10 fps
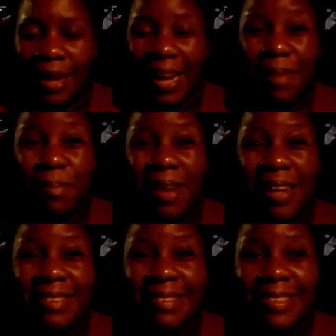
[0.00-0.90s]
And I'm
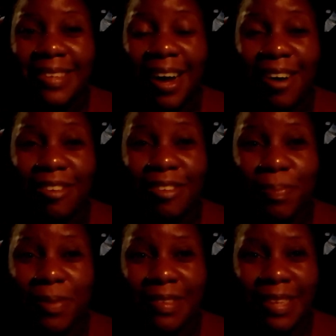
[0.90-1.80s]
not
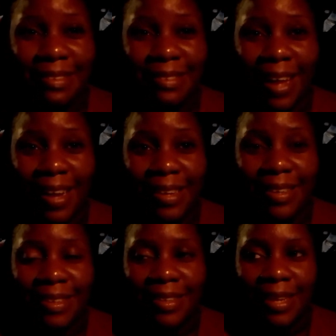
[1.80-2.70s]
100% sad.
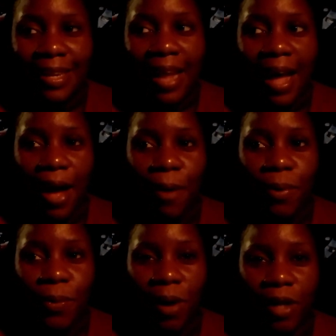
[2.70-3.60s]
Like I
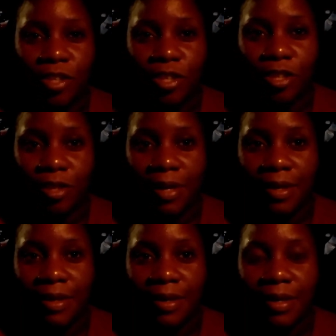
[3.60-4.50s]
would want
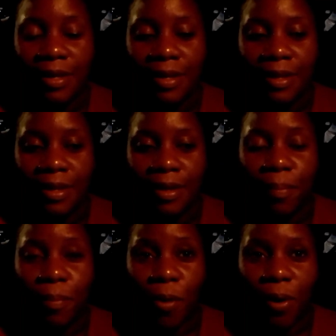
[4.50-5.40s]
children
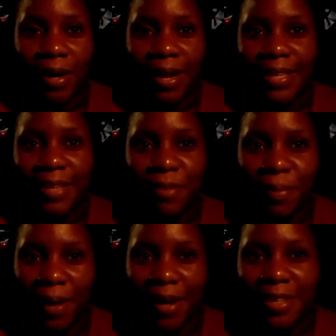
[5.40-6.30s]
more than even
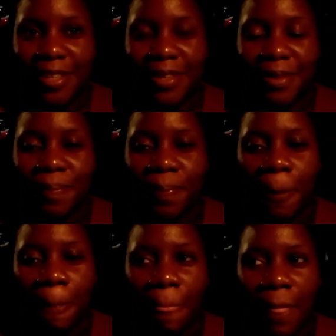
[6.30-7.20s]
marriage.
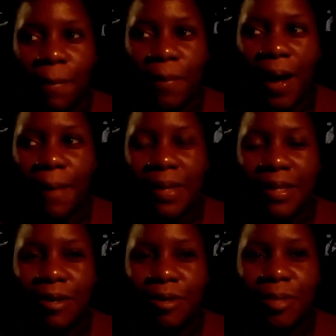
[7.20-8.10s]
But I'm not
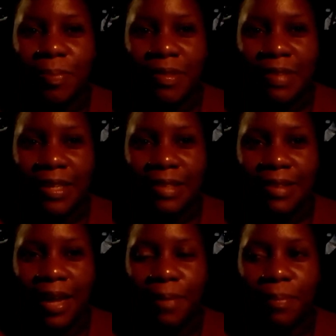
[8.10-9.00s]
100%
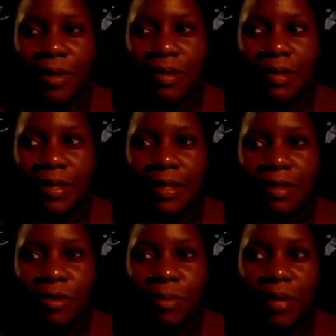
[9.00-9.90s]
sad, but
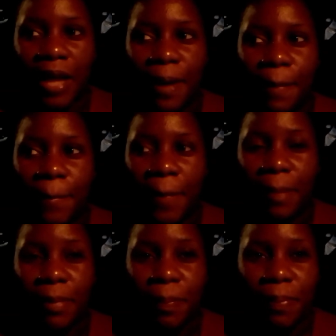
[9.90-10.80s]
sometimes
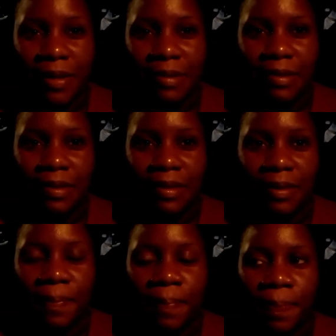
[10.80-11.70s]
I'm depressed,
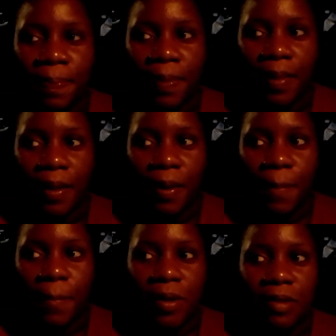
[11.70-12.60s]

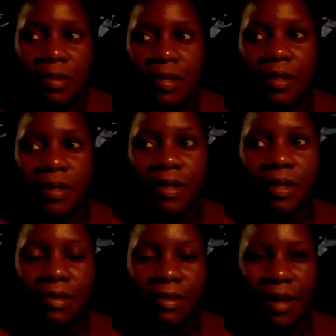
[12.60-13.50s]
but
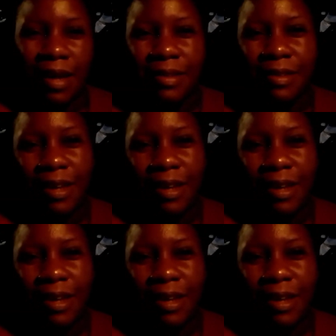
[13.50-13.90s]
it's not